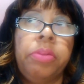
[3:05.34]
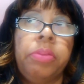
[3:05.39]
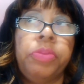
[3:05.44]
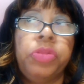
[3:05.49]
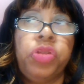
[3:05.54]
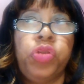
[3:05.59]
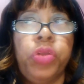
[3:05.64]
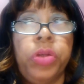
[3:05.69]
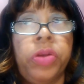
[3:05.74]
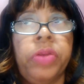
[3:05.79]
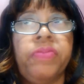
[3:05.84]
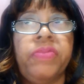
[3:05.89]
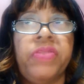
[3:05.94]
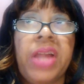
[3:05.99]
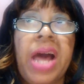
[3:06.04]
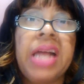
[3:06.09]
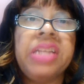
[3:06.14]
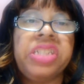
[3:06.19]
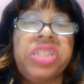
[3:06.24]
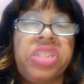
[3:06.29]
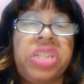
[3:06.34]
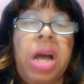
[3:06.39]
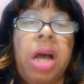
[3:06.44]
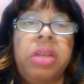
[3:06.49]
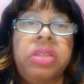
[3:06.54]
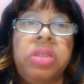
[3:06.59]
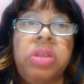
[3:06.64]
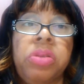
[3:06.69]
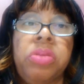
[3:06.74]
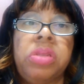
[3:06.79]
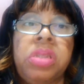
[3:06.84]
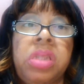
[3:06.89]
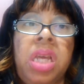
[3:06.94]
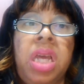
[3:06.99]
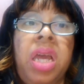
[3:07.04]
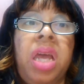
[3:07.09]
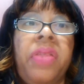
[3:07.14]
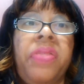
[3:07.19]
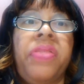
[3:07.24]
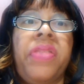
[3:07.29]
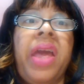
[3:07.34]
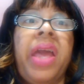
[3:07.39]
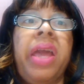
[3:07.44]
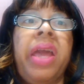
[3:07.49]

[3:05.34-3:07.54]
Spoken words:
Tree of Logic also said